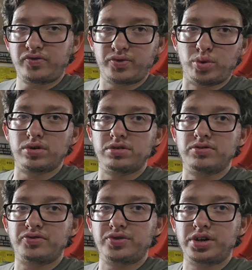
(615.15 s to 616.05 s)
4 in
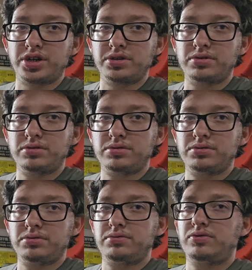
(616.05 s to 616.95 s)
the front,
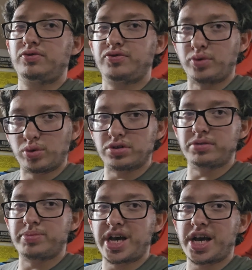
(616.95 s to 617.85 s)
4 in the
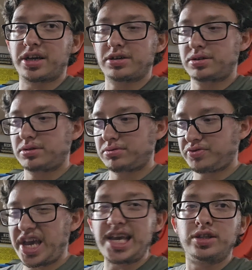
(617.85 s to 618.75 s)
back,
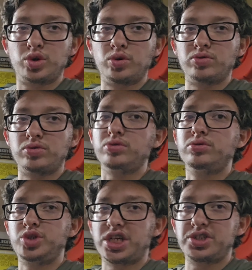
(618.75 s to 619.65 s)
8 total
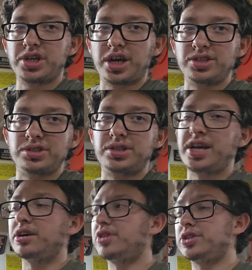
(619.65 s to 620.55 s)
jet sizes
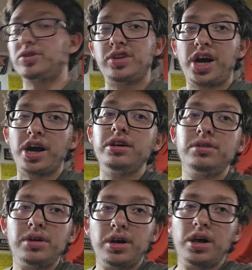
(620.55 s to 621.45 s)
down. That's a lot
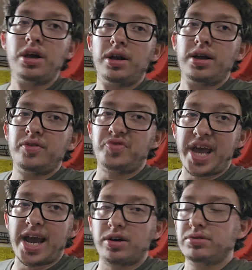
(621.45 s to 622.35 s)

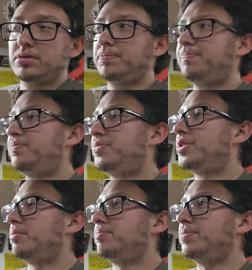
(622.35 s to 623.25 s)
down,
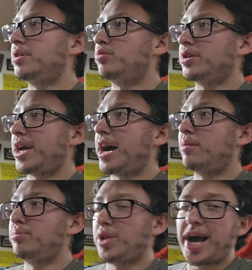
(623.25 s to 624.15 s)
but with how
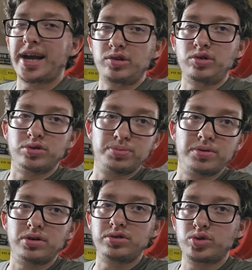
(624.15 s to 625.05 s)
black those
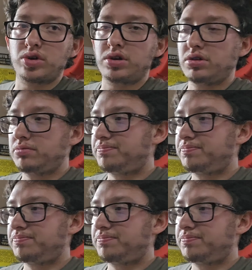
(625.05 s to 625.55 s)
plugs are,